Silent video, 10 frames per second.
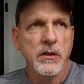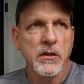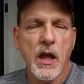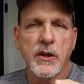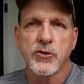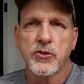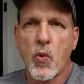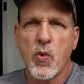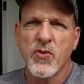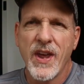A lot of
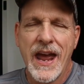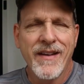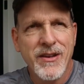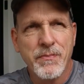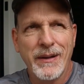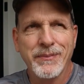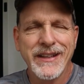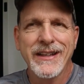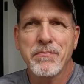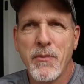stores have it, but I'm
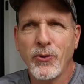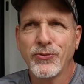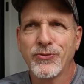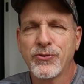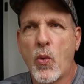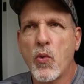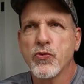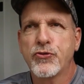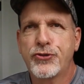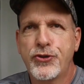telling you, most
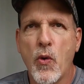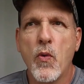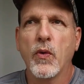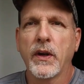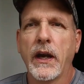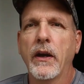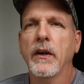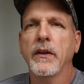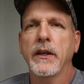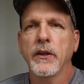stores don't
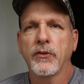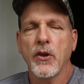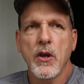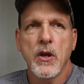carry this.